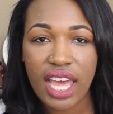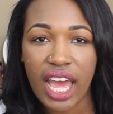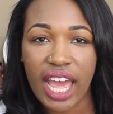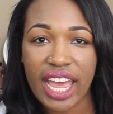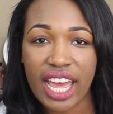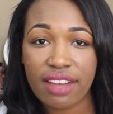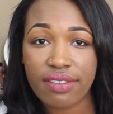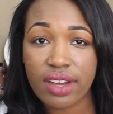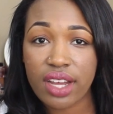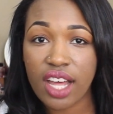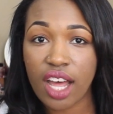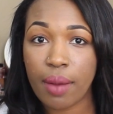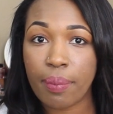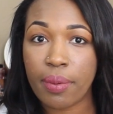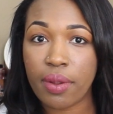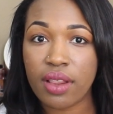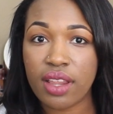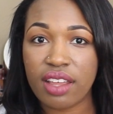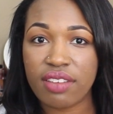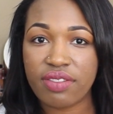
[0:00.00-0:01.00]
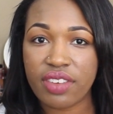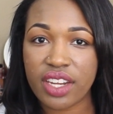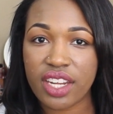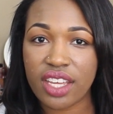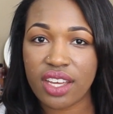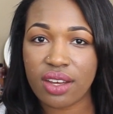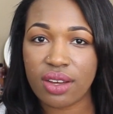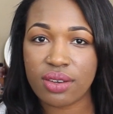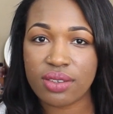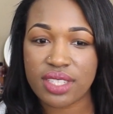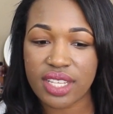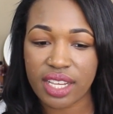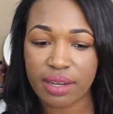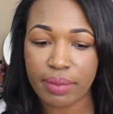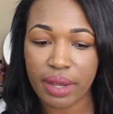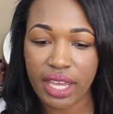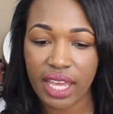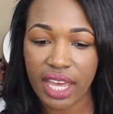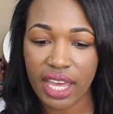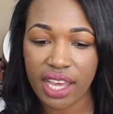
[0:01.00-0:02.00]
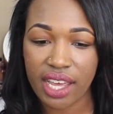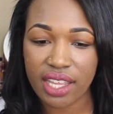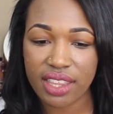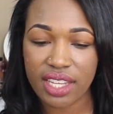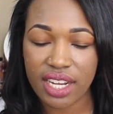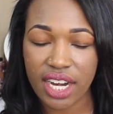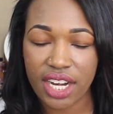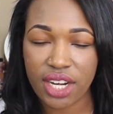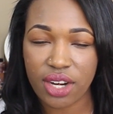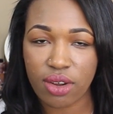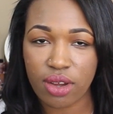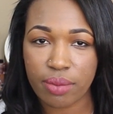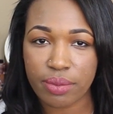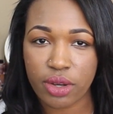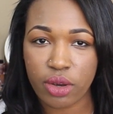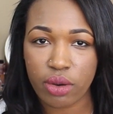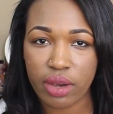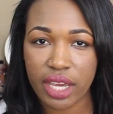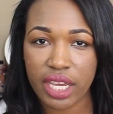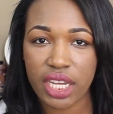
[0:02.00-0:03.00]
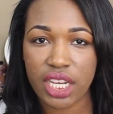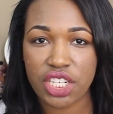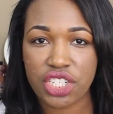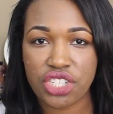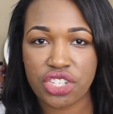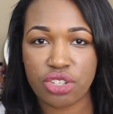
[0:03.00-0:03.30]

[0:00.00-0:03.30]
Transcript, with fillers: I have a couple of videos in my head that I know I'm going